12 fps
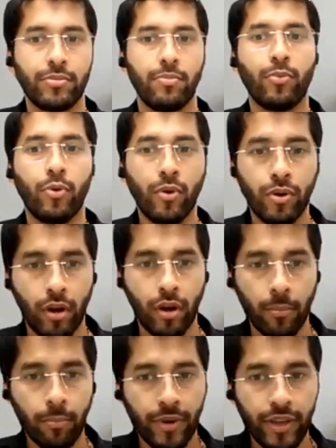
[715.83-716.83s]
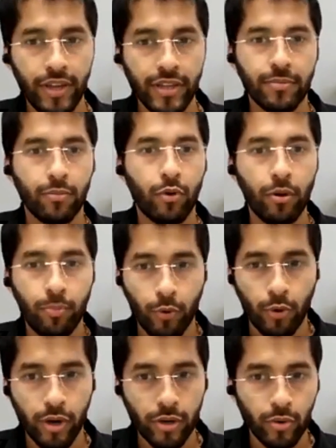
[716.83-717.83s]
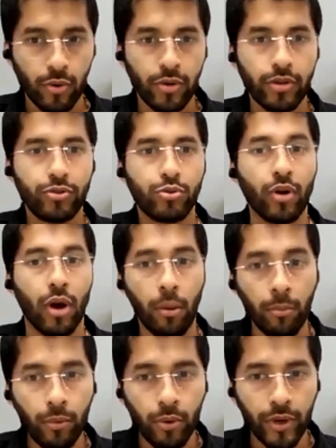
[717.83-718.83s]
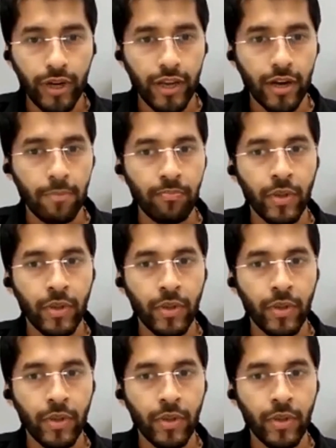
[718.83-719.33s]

more companies, more product owners to come to India